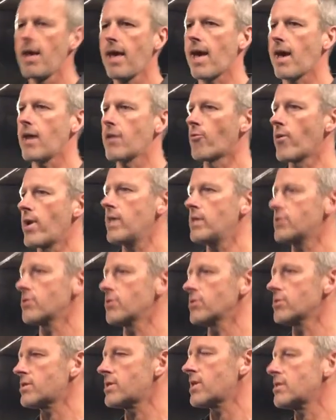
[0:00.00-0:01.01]
hand
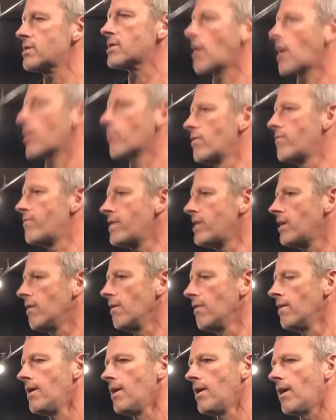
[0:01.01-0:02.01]
raisers since our
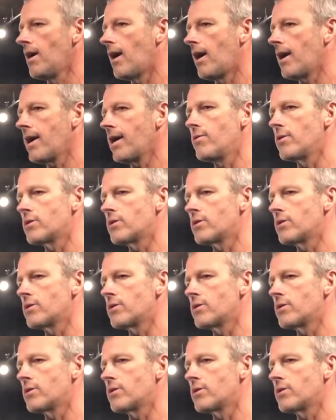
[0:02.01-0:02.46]
reveal uh, in